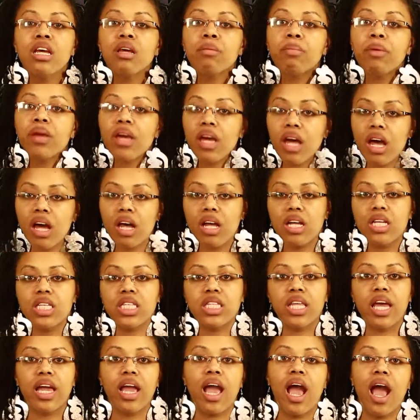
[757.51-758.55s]
because
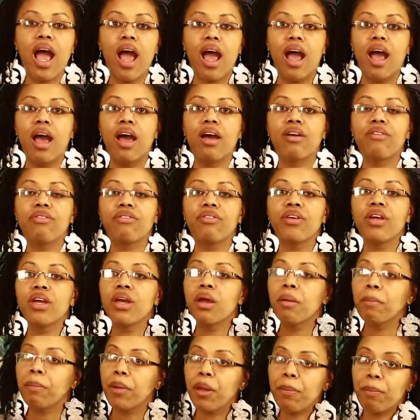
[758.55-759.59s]
they have
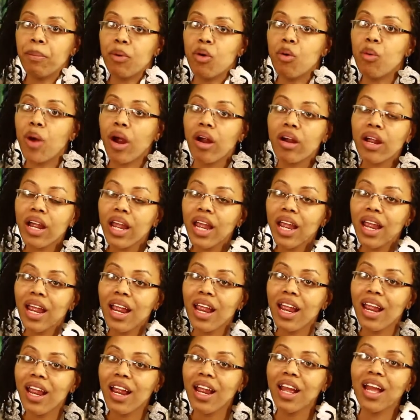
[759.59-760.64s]
people
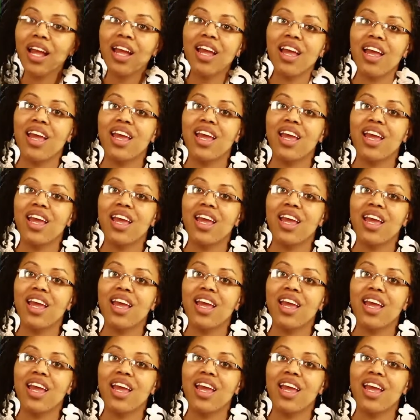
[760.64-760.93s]
working,